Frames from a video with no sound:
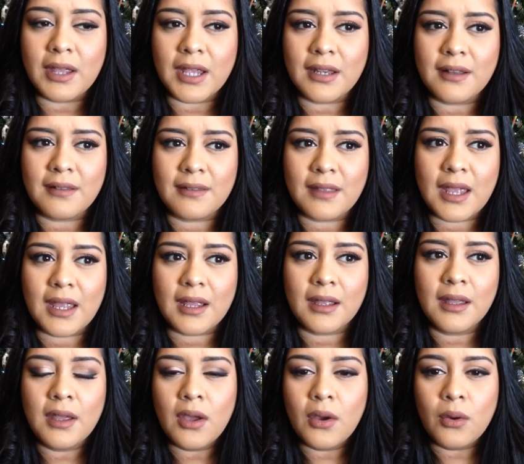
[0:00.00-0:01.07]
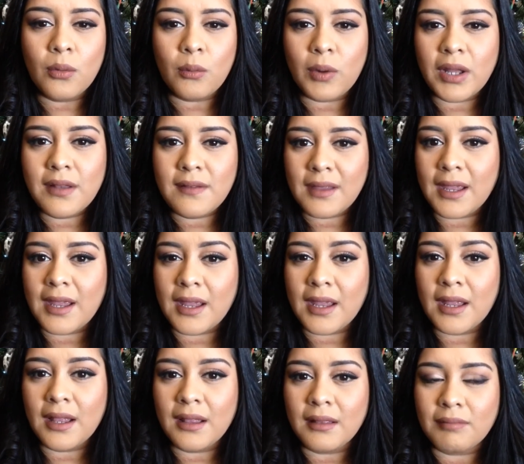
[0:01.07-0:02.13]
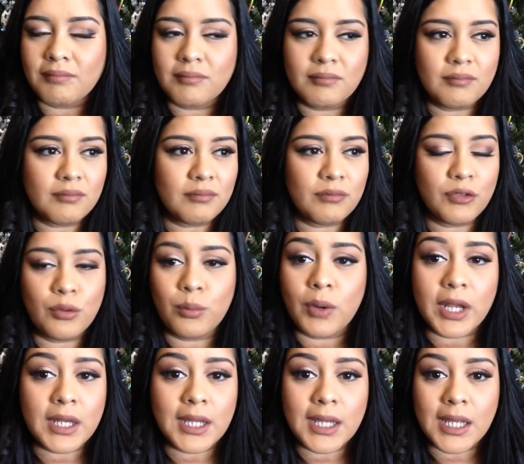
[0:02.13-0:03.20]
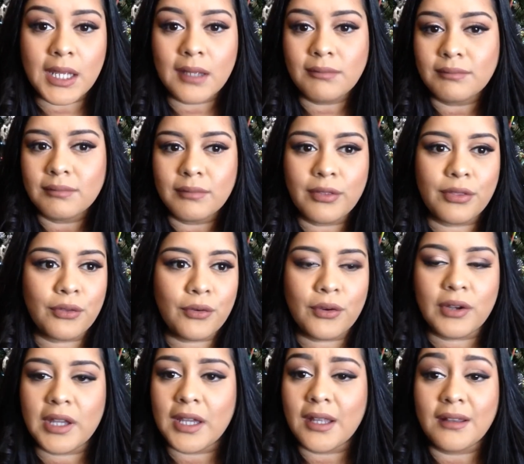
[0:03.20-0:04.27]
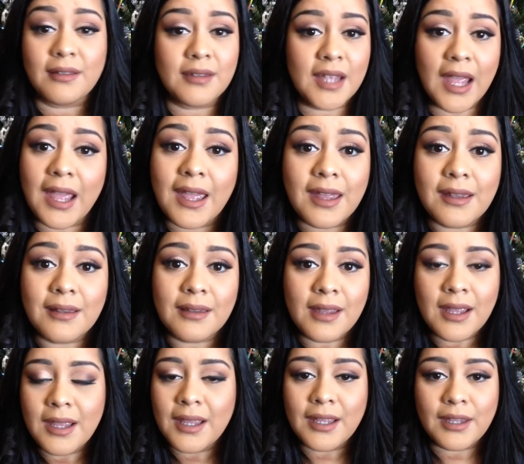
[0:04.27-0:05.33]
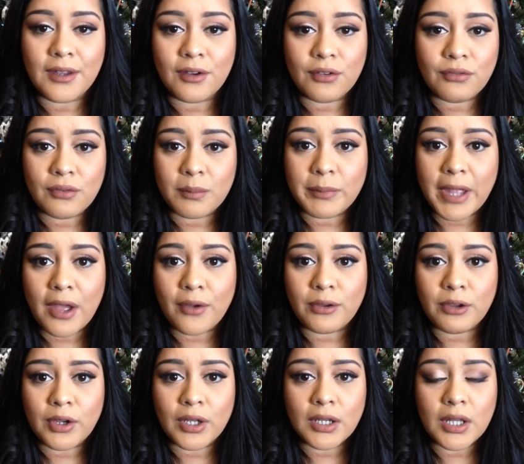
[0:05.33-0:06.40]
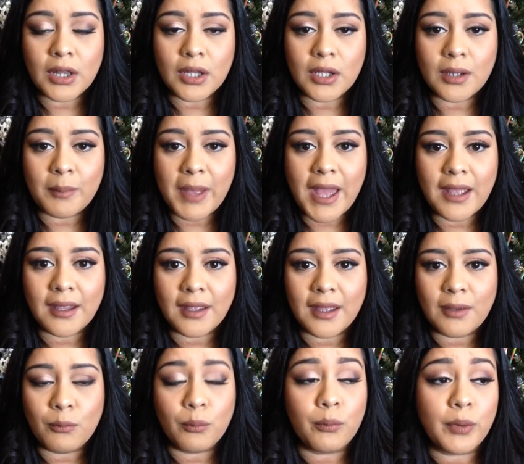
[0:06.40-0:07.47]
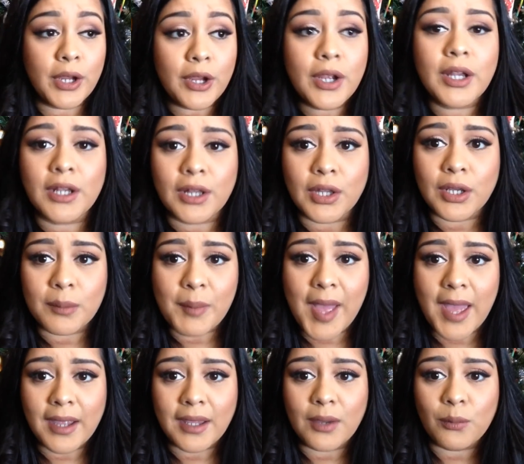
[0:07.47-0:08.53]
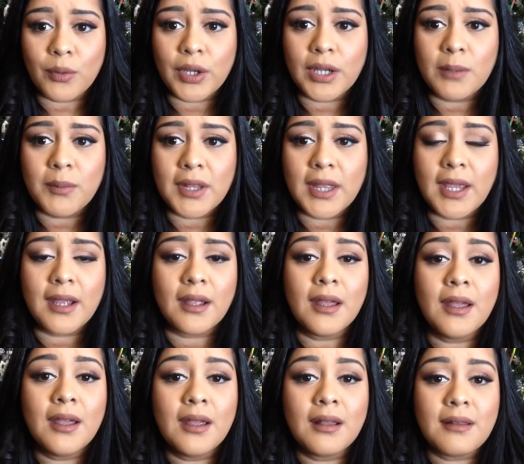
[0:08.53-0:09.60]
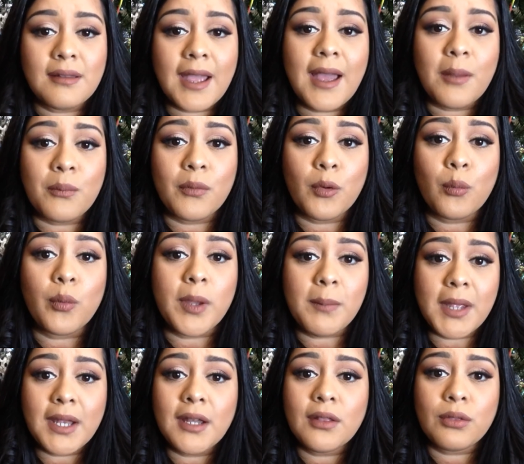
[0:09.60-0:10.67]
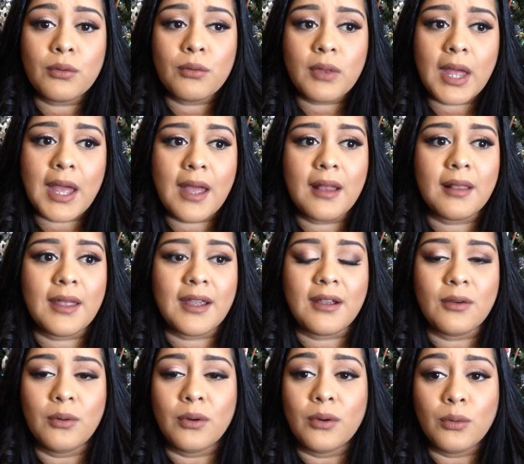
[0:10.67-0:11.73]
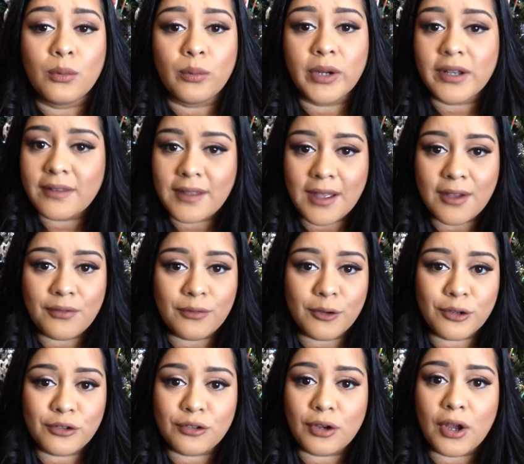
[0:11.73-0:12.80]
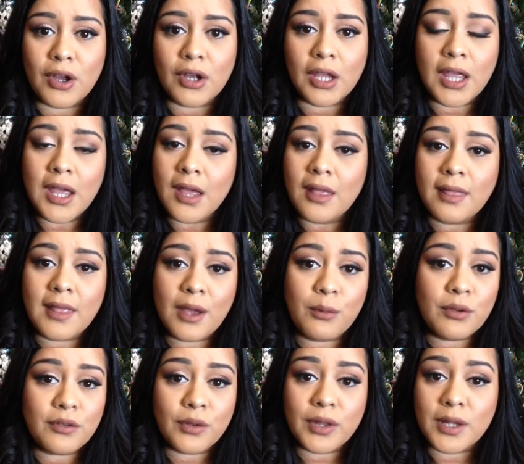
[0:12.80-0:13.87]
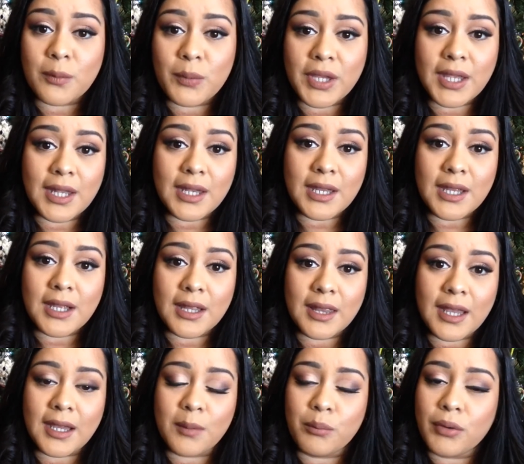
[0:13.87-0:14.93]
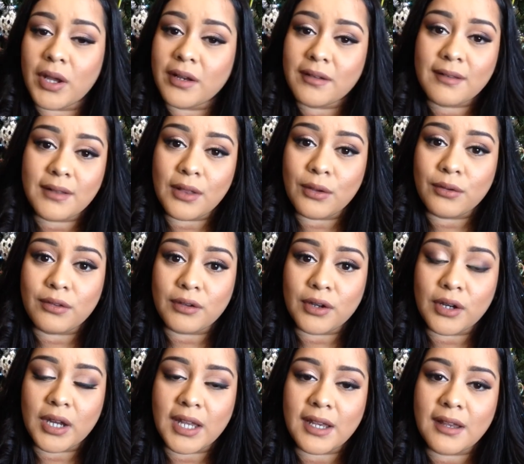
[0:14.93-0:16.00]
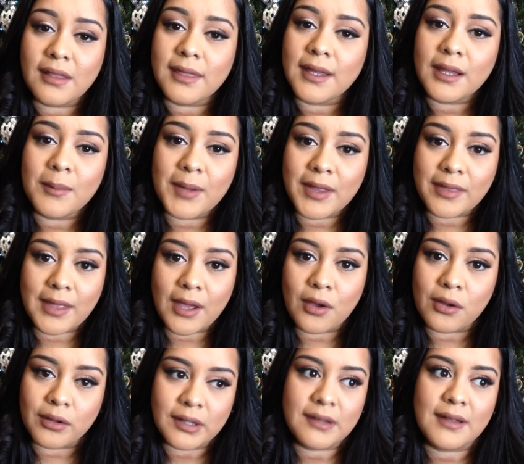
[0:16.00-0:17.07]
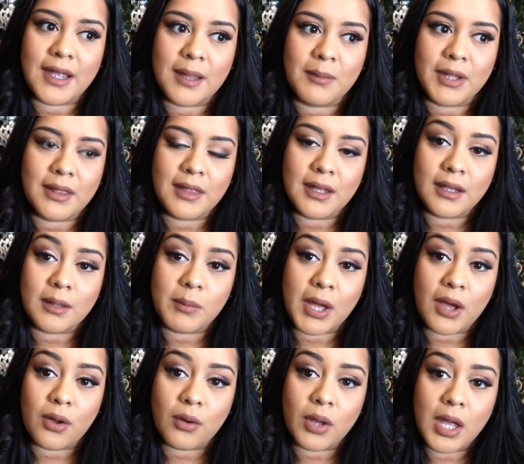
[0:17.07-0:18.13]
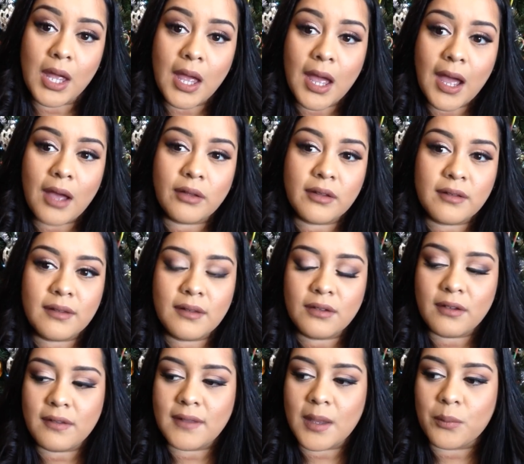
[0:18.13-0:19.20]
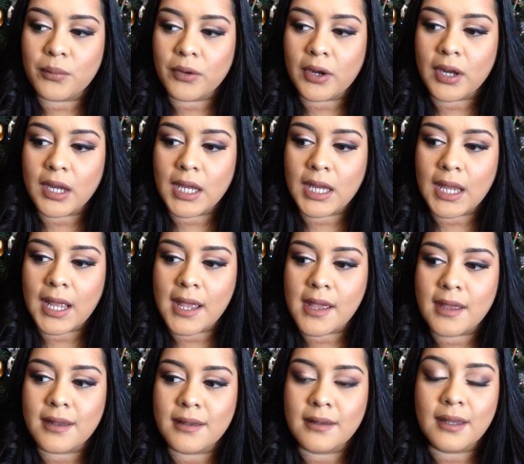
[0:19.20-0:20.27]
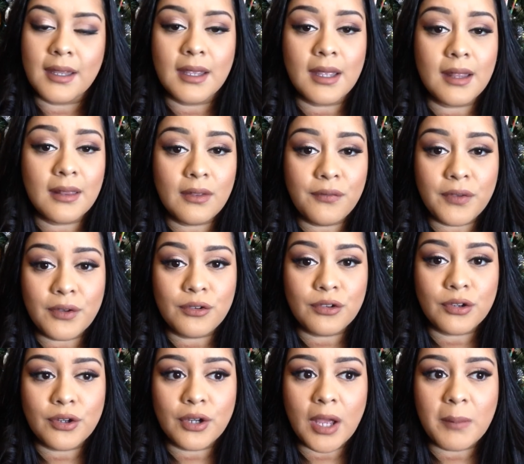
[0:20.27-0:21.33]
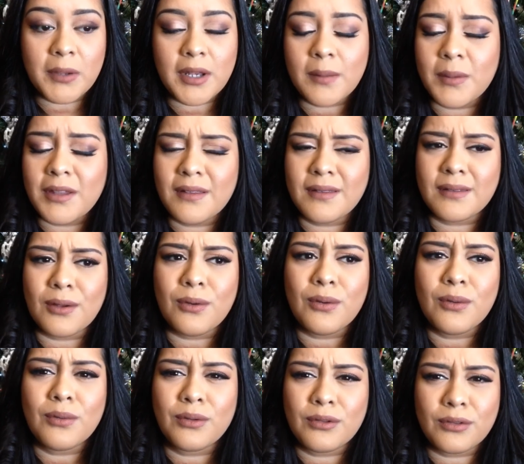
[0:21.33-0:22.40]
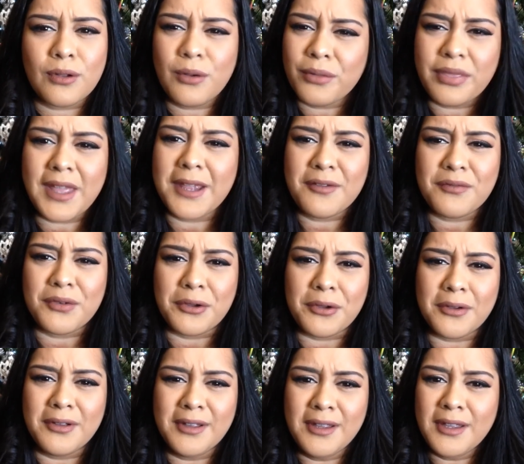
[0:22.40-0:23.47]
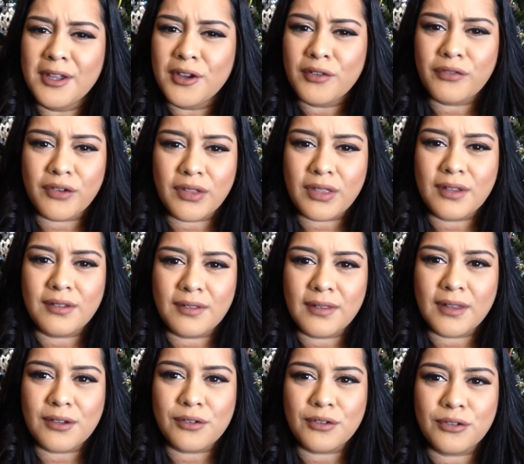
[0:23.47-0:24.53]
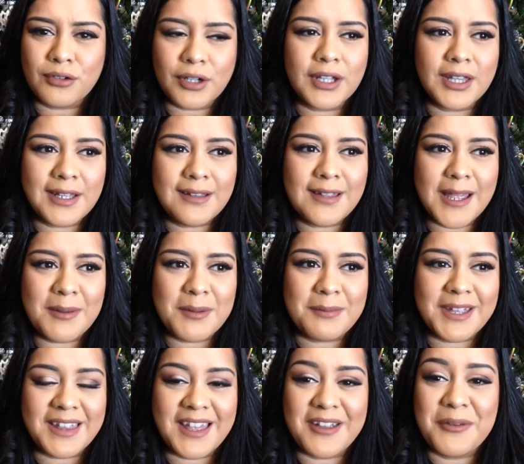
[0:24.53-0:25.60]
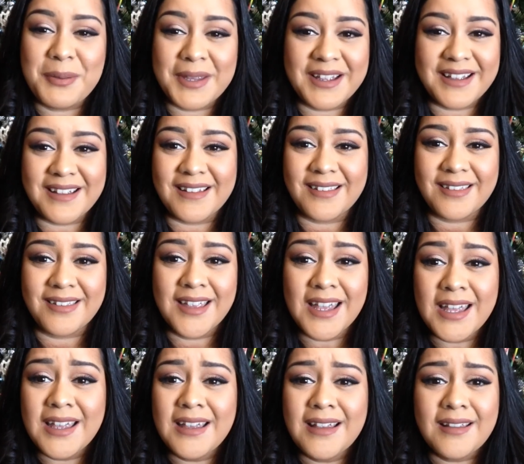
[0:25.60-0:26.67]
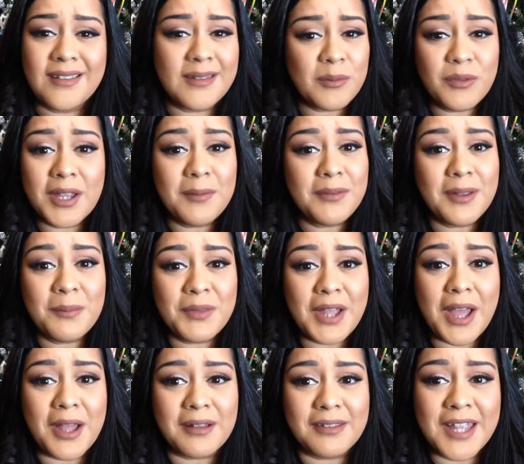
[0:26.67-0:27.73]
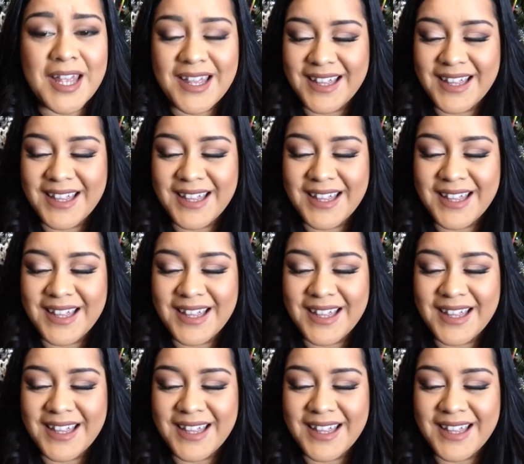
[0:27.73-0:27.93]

And it's like, one day, 20, 30, 10 years from now, you're gonna look back, we're gonna look back, and we're gonna be like, damn, we made it through that. Like, we're tough, we're strong. That was only the beginning. Like, it brought us closer. And I think about that all the time. I think about how this is just temporary, and in the future I'm gonna be so, so thankful for this struggling time in my life, because sometimes I'm not.